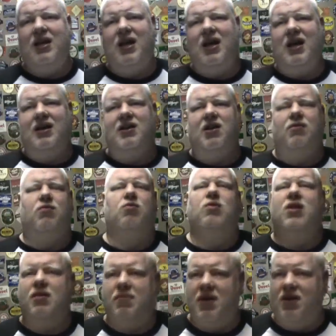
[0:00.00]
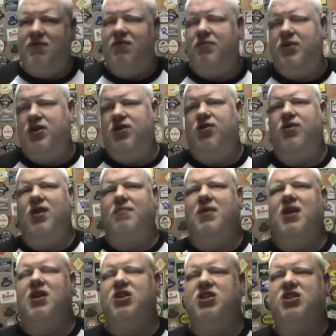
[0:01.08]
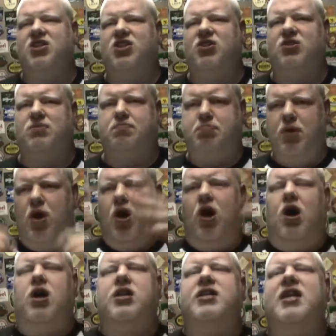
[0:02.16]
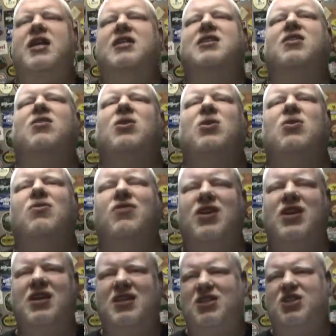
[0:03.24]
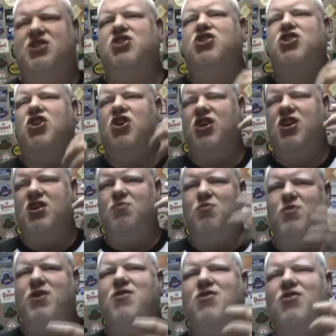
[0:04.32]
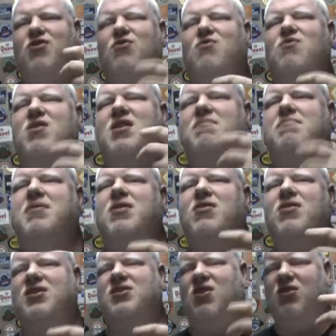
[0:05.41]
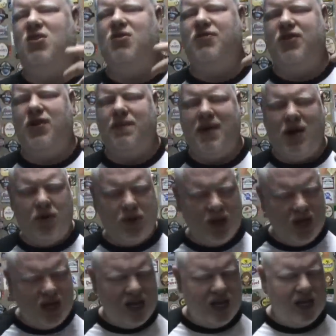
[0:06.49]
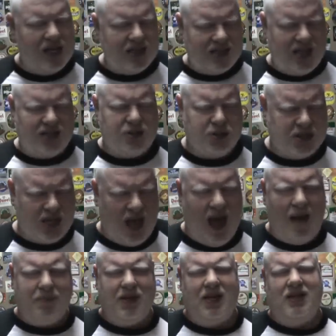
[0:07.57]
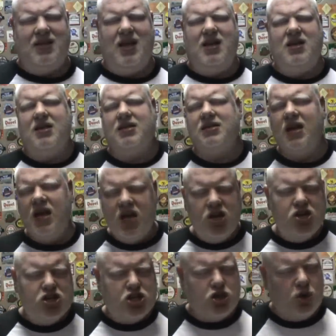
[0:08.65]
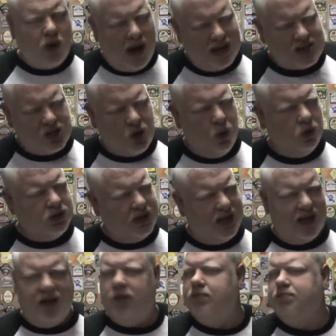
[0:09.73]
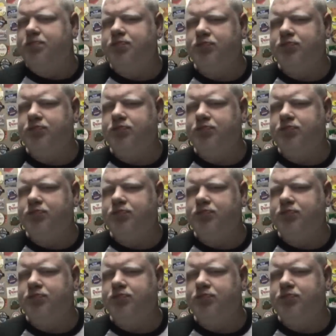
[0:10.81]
Not really painful, but you know what I mean. It just goes, and takes it all over, and you get this chalky, weird, gritty bitterness all over your mouth. That's what's happening at the end of this. So as a golden ale,